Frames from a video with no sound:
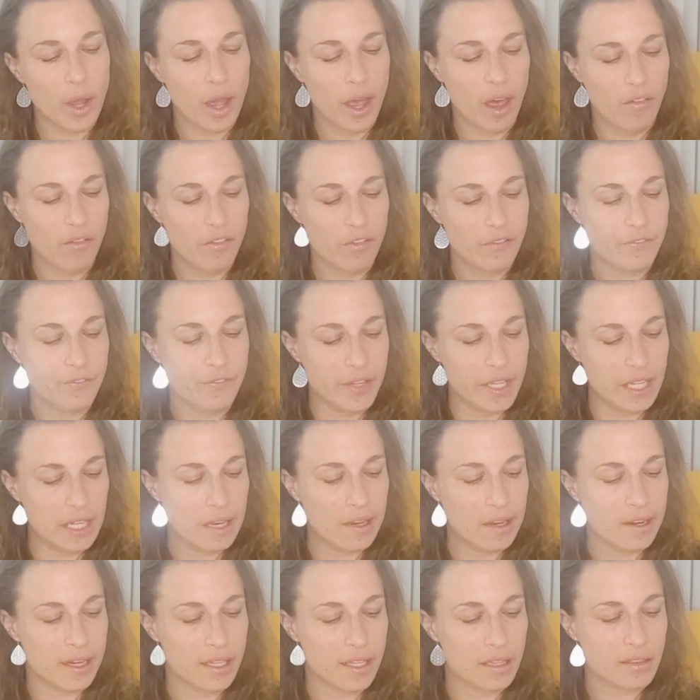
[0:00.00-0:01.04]
have a
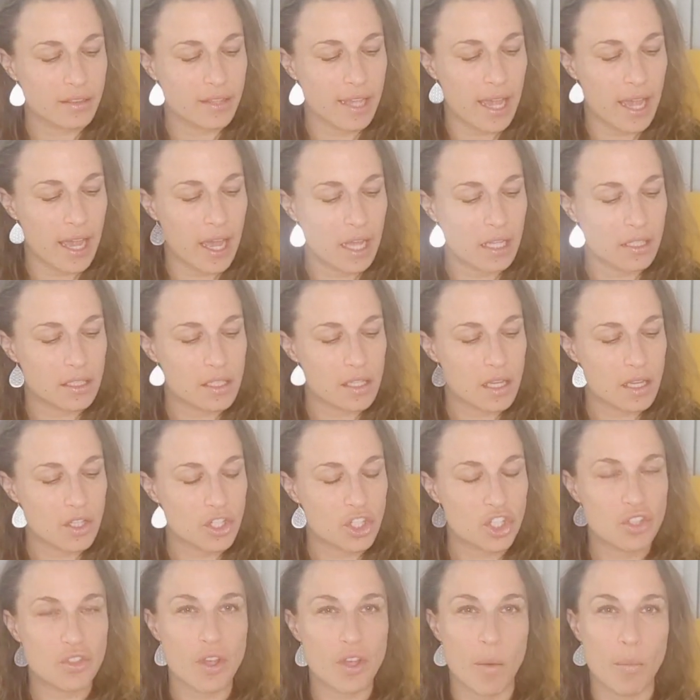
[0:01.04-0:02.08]
feeling that
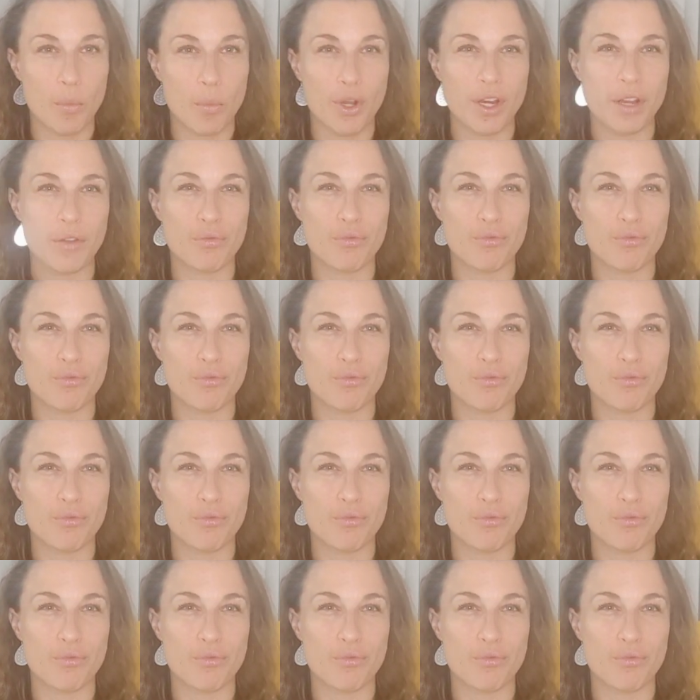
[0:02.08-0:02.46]
someone